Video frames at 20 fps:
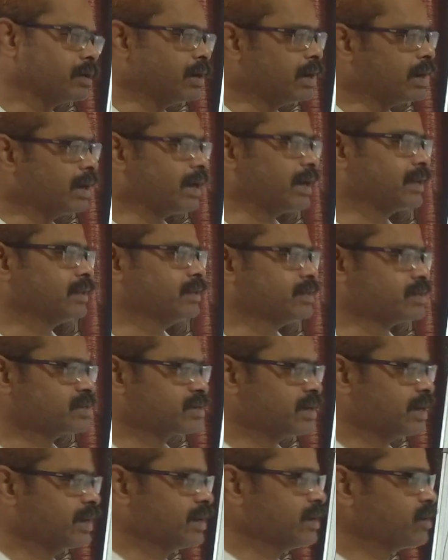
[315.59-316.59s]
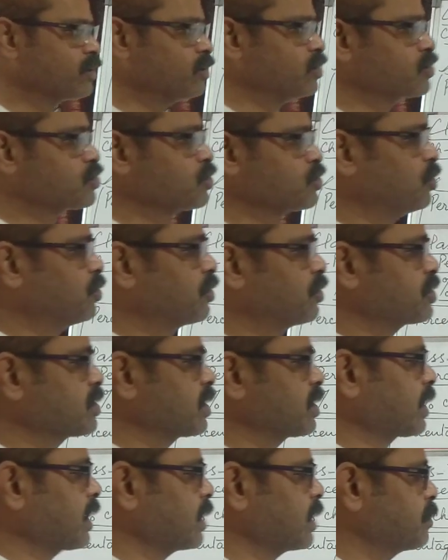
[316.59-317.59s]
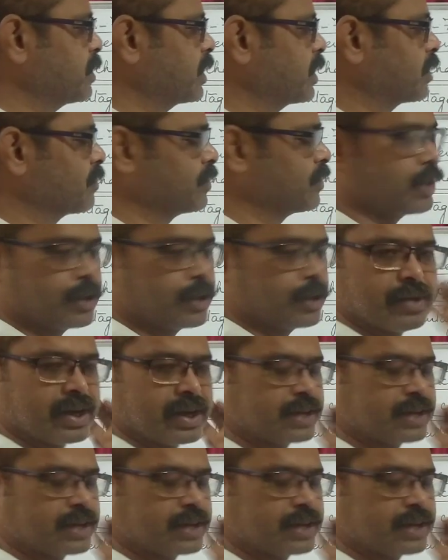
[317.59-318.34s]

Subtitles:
and like this. And here also original can be converted to